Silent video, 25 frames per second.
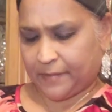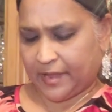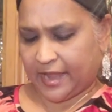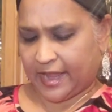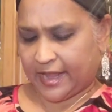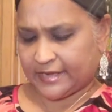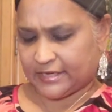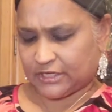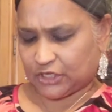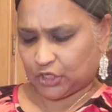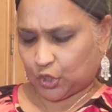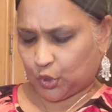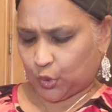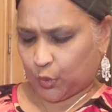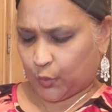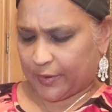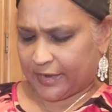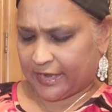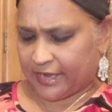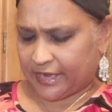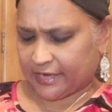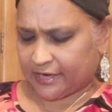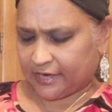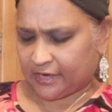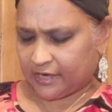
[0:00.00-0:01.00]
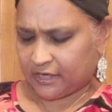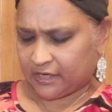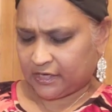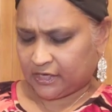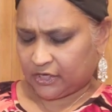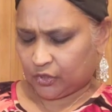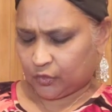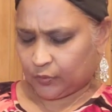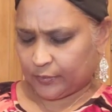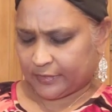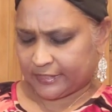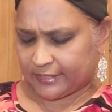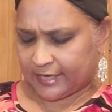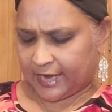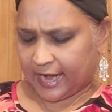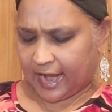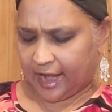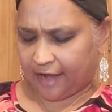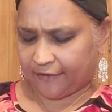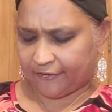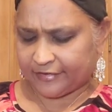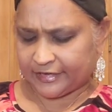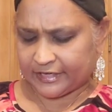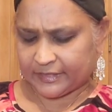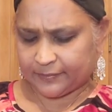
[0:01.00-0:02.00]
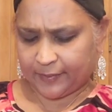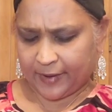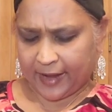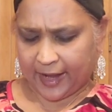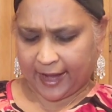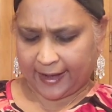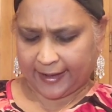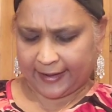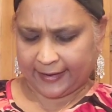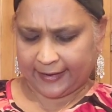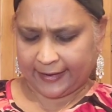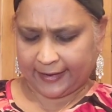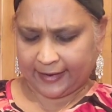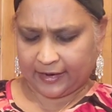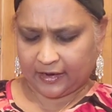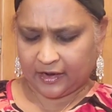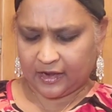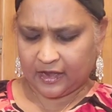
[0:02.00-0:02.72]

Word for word: Ben Queen with Karen Paik,